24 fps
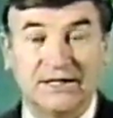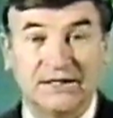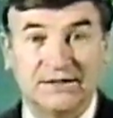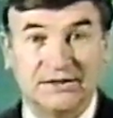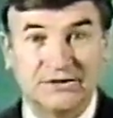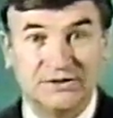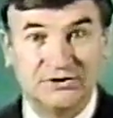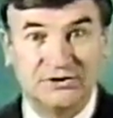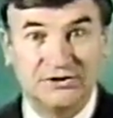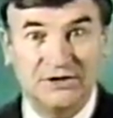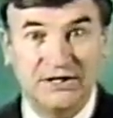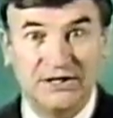
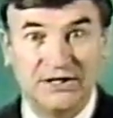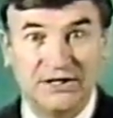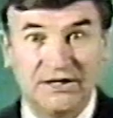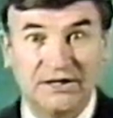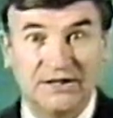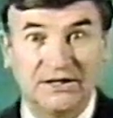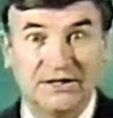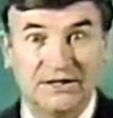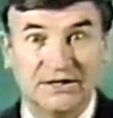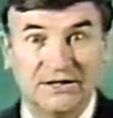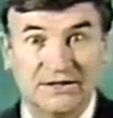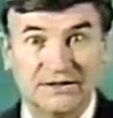G,
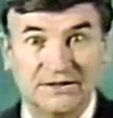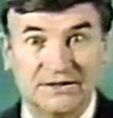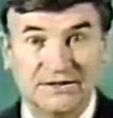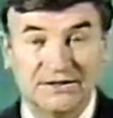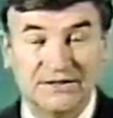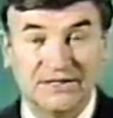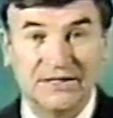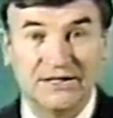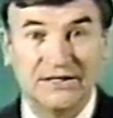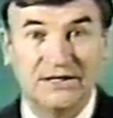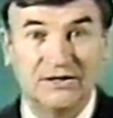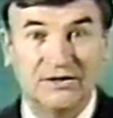
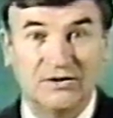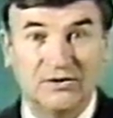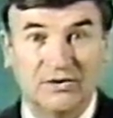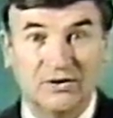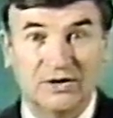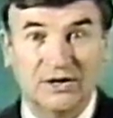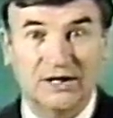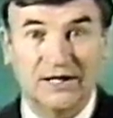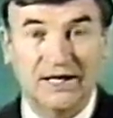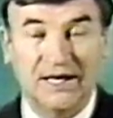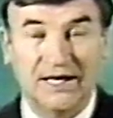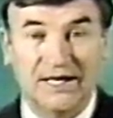C,
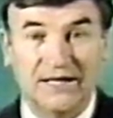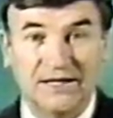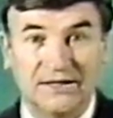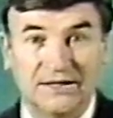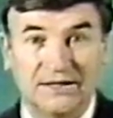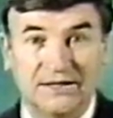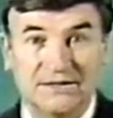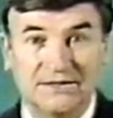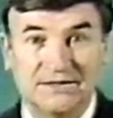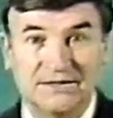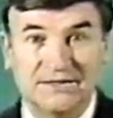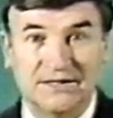or K,
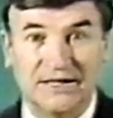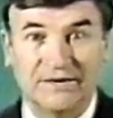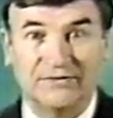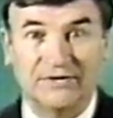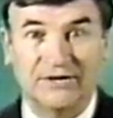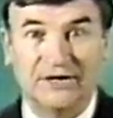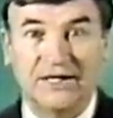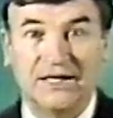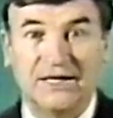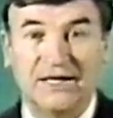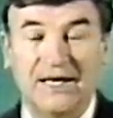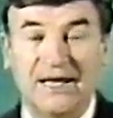7.
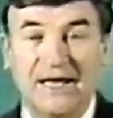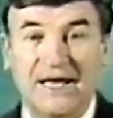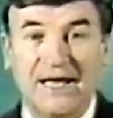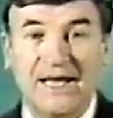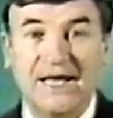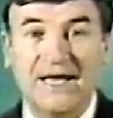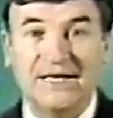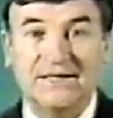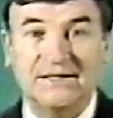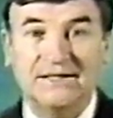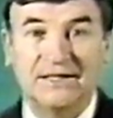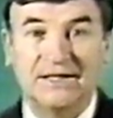
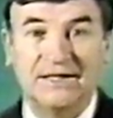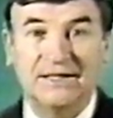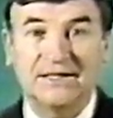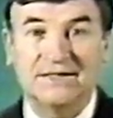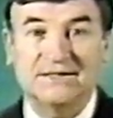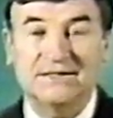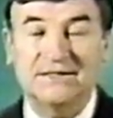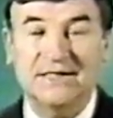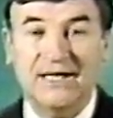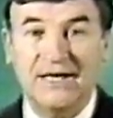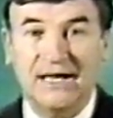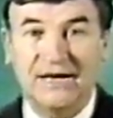8
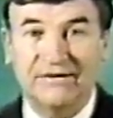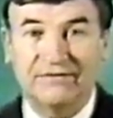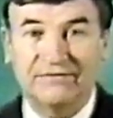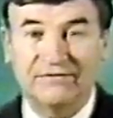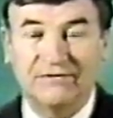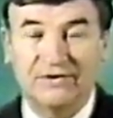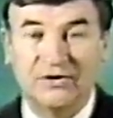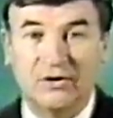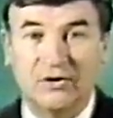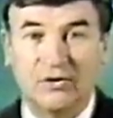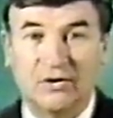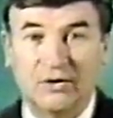is F
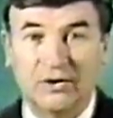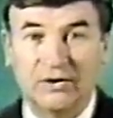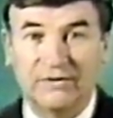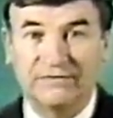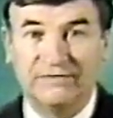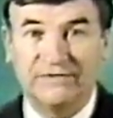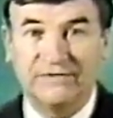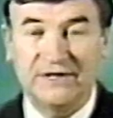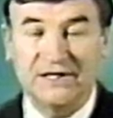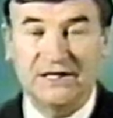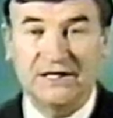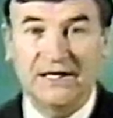or
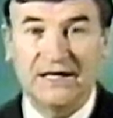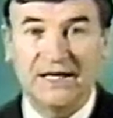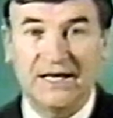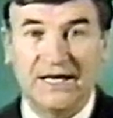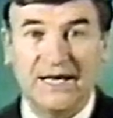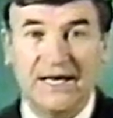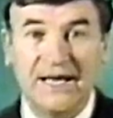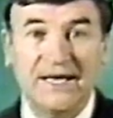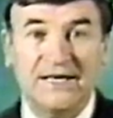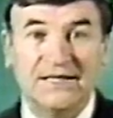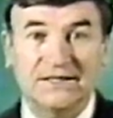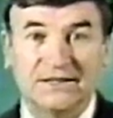V.
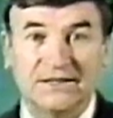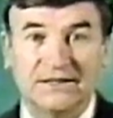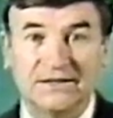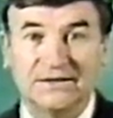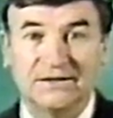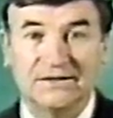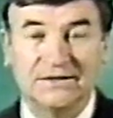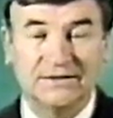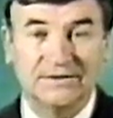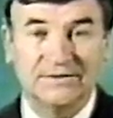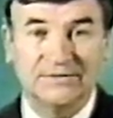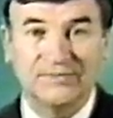8,
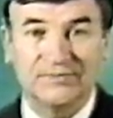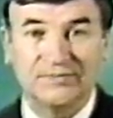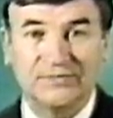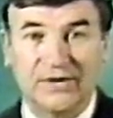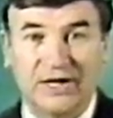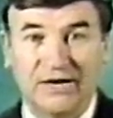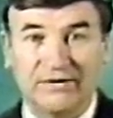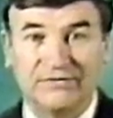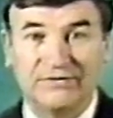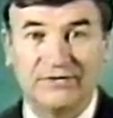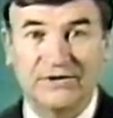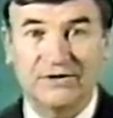
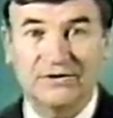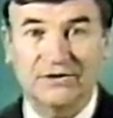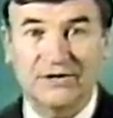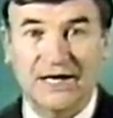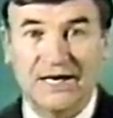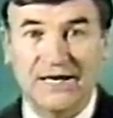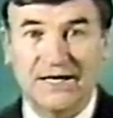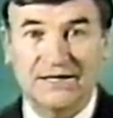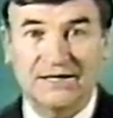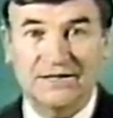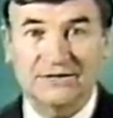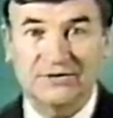a figure
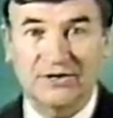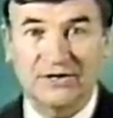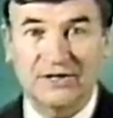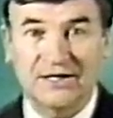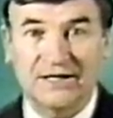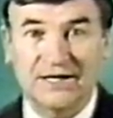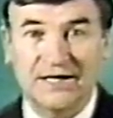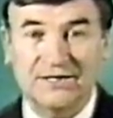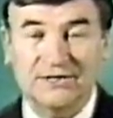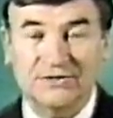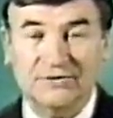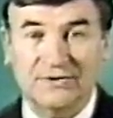8 is on
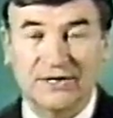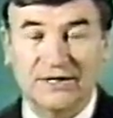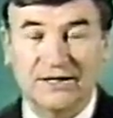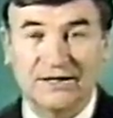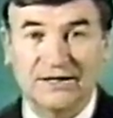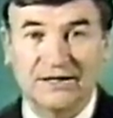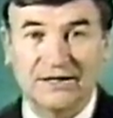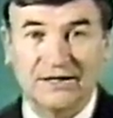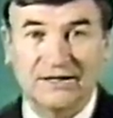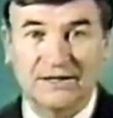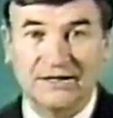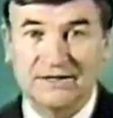an ice rink,
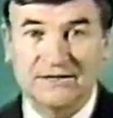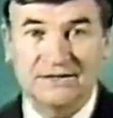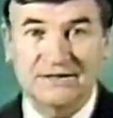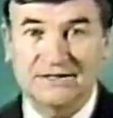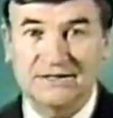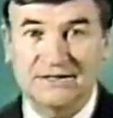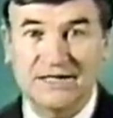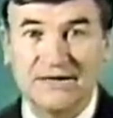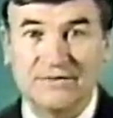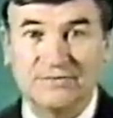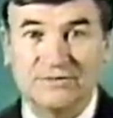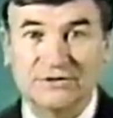is the
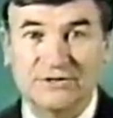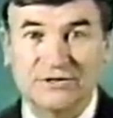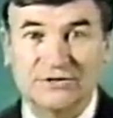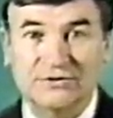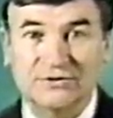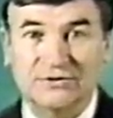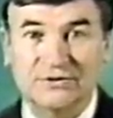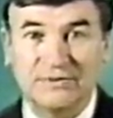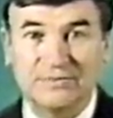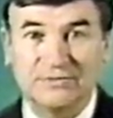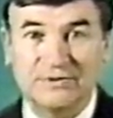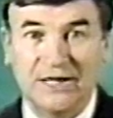same as a
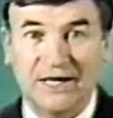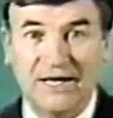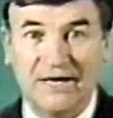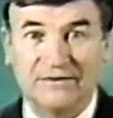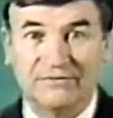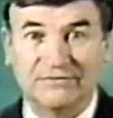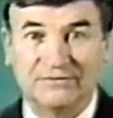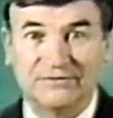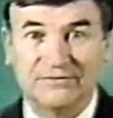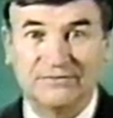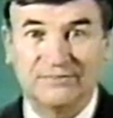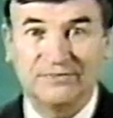script
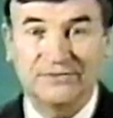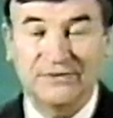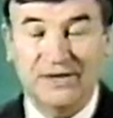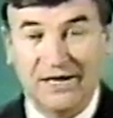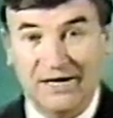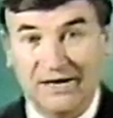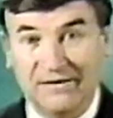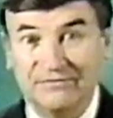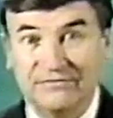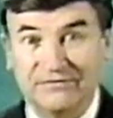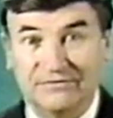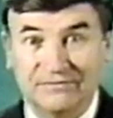F.
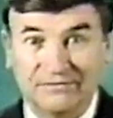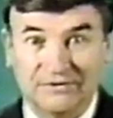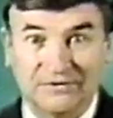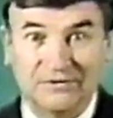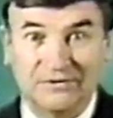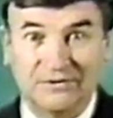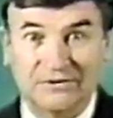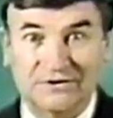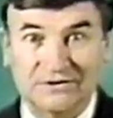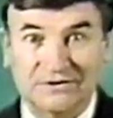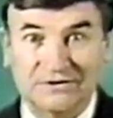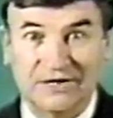
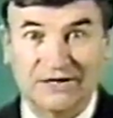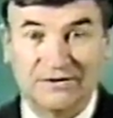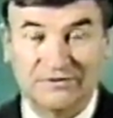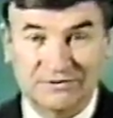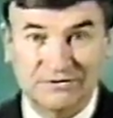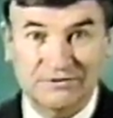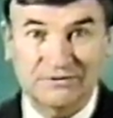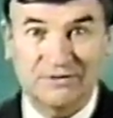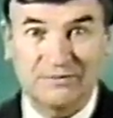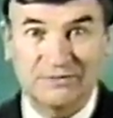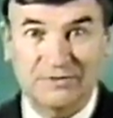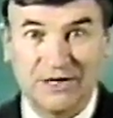
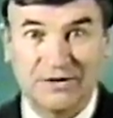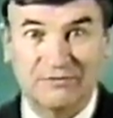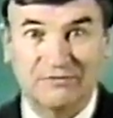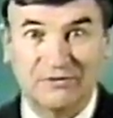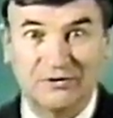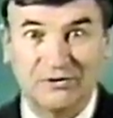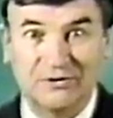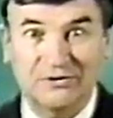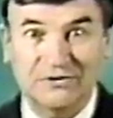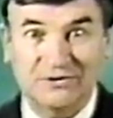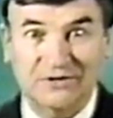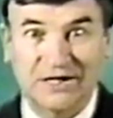Script F
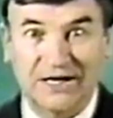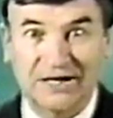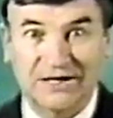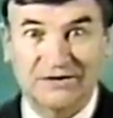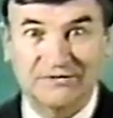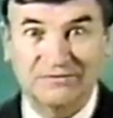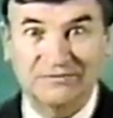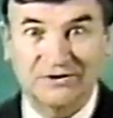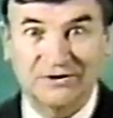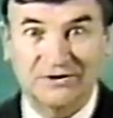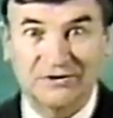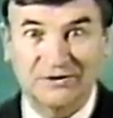looks like a
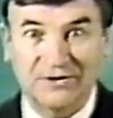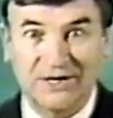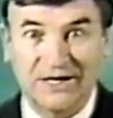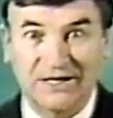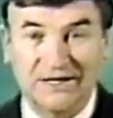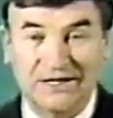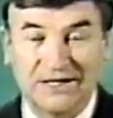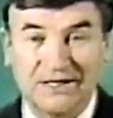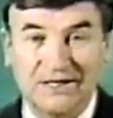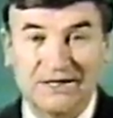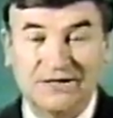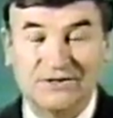figure 8.
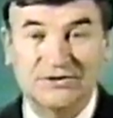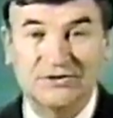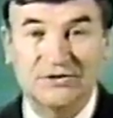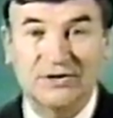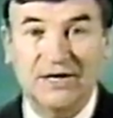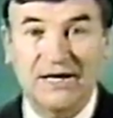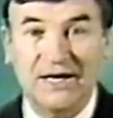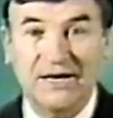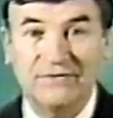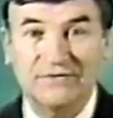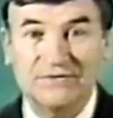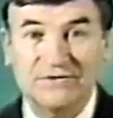So F is